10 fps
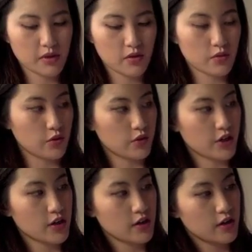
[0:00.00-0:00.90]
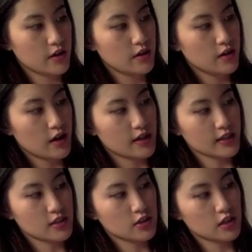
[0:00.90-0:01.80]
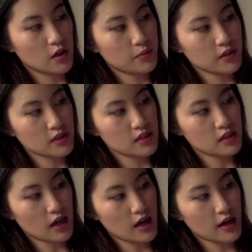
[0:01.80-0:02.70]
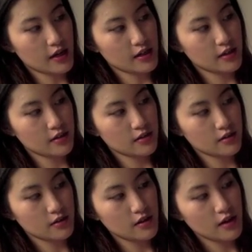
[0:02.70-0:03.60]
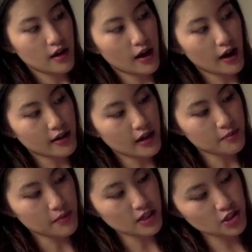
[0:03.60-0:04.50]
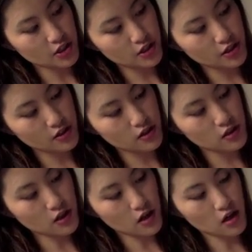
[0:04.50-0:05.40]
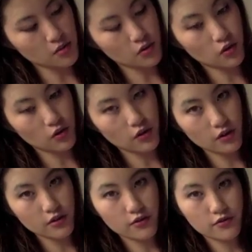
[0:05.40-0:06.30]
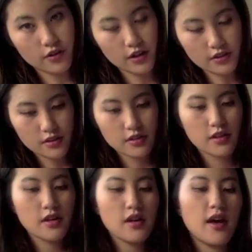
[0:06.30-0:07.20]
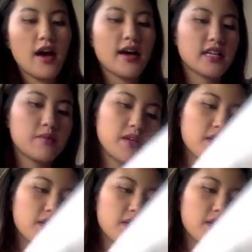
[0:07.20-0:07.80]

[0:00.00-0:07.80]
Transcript: my ruler and I stood it up on its side and I measured this armhole, the front, and I